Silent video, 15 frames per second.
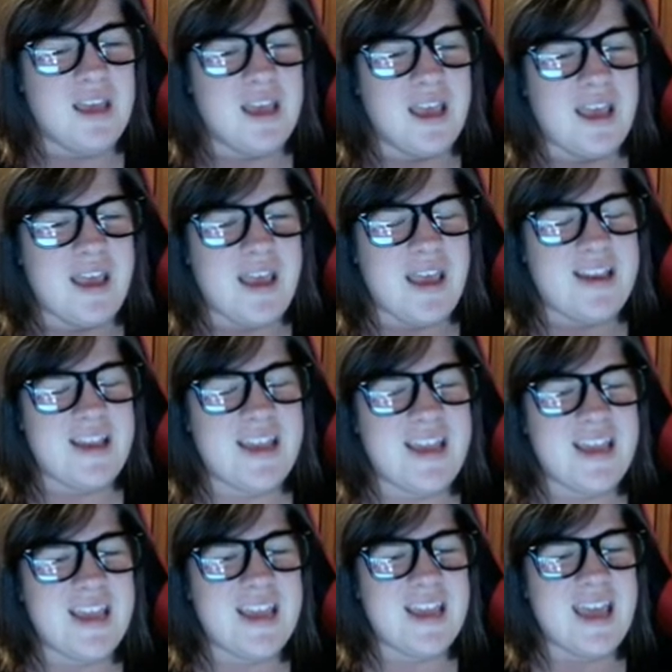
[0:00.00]
And
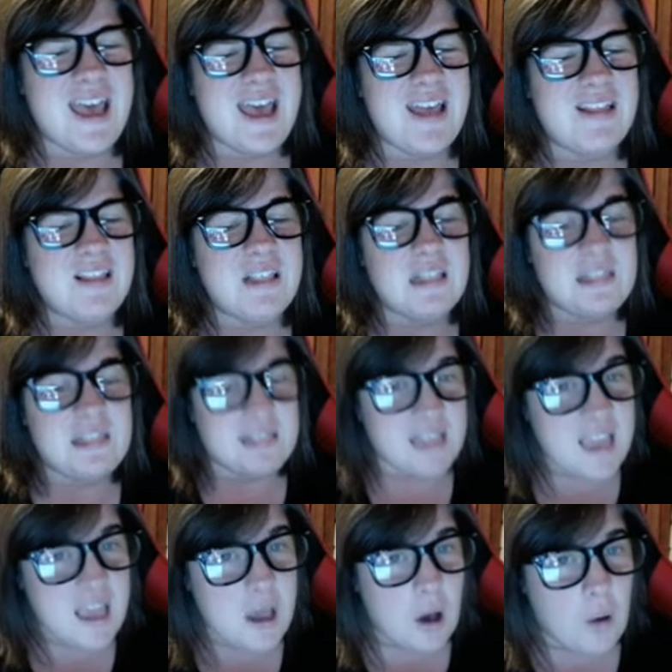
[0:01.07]
he and
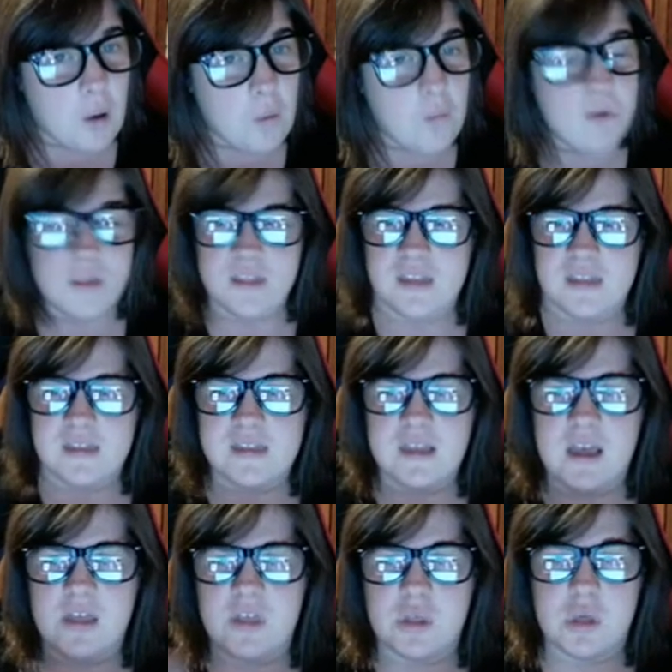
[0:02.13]
Leo, since
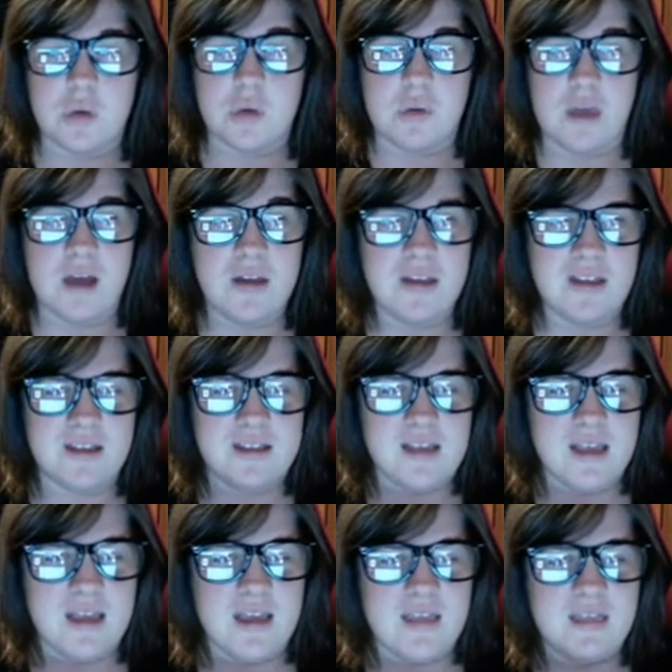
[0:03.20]
they're the two youngest,
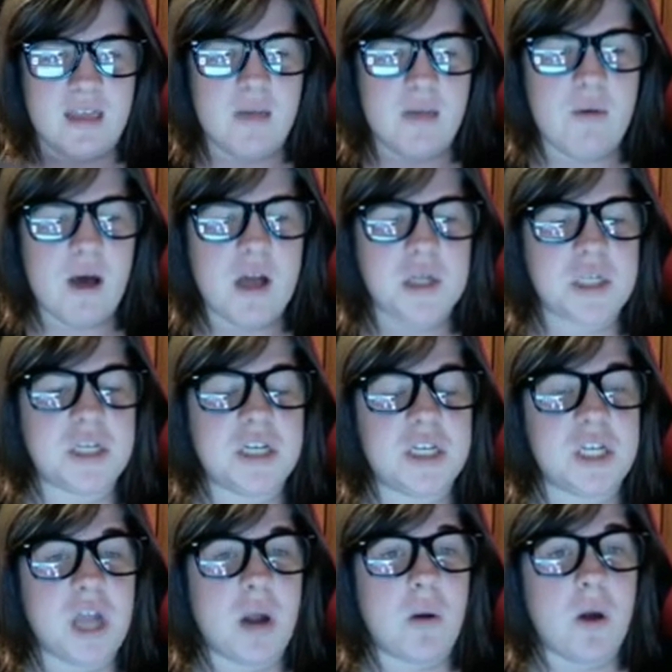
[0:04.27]
they will actually
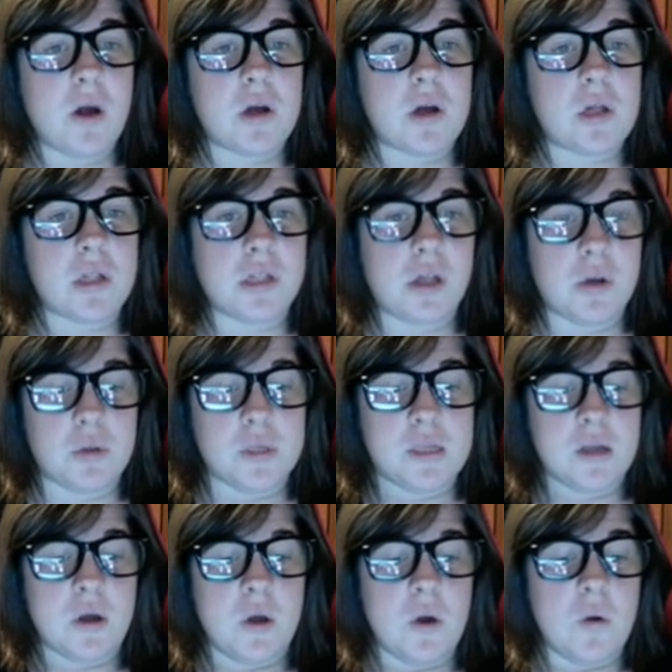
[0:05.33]
share a close
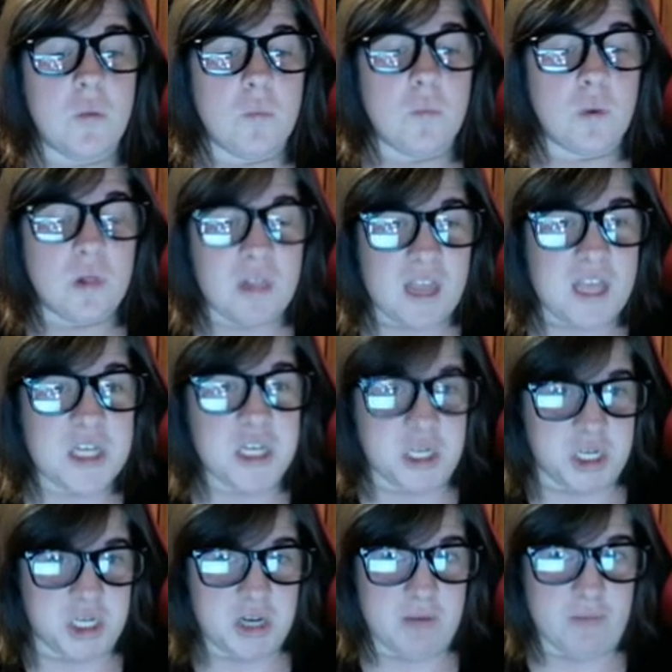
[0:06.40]

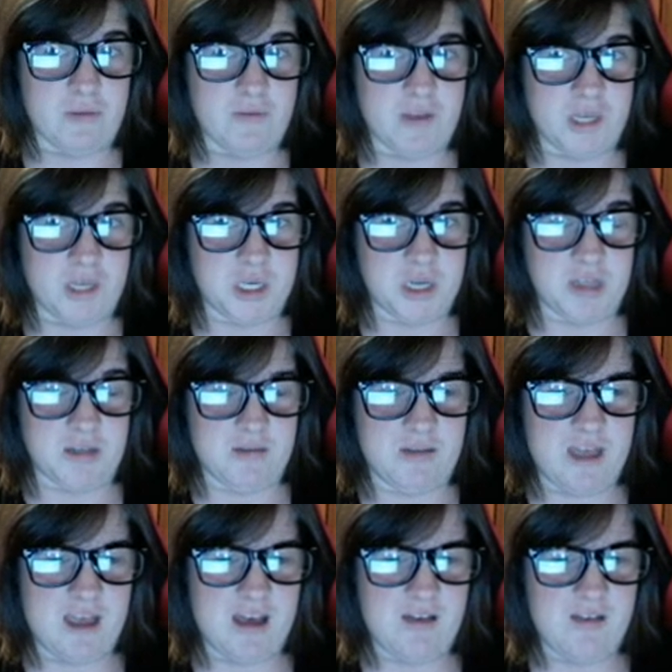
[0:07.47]
relationship with each other,
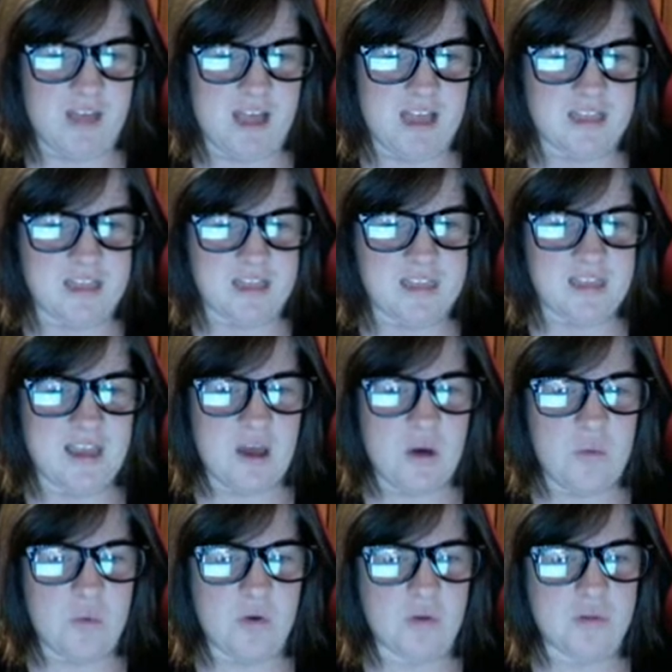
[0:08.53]
as Leo
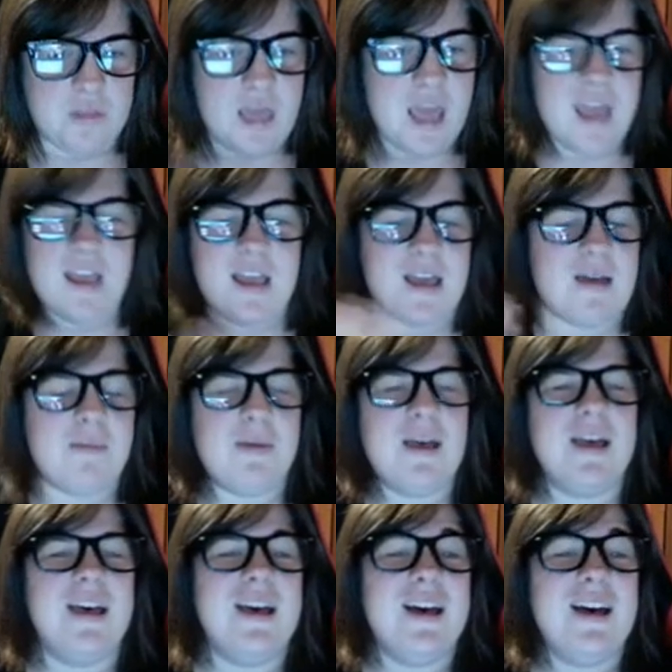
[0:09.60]
will take him
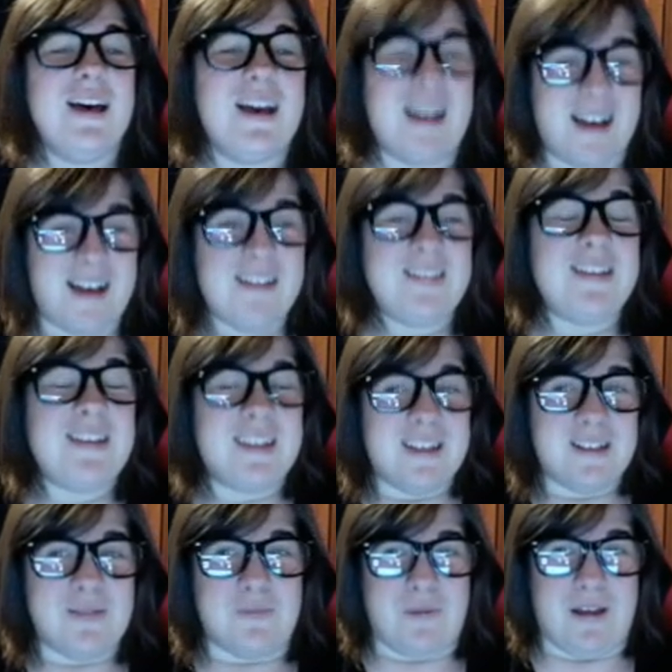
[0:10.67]
under
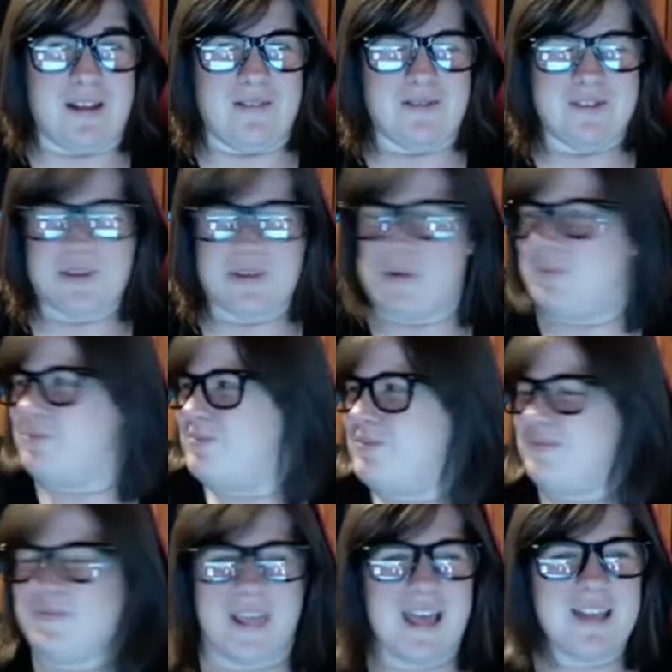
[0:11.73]
his wing. So
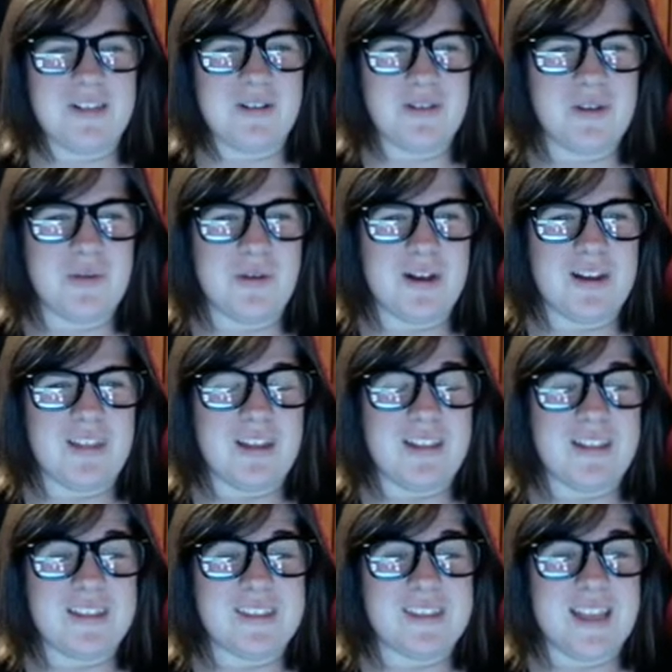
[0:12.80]
that's also what I like
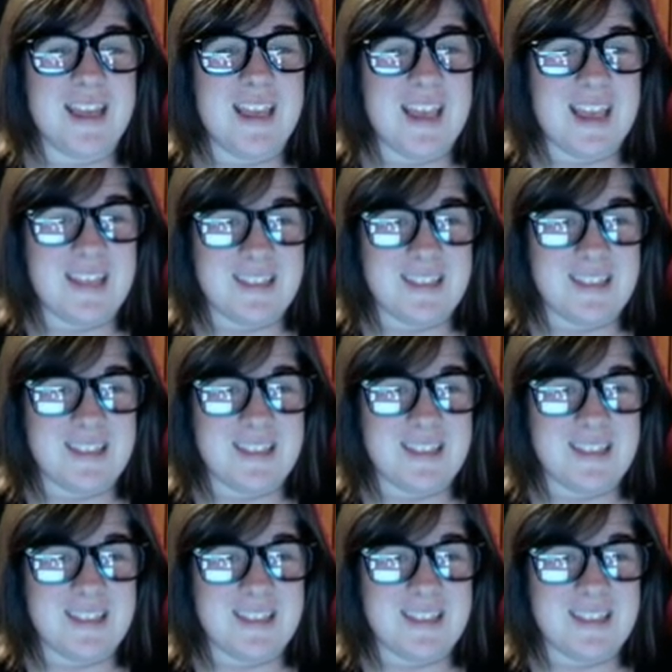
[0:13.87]
to see in the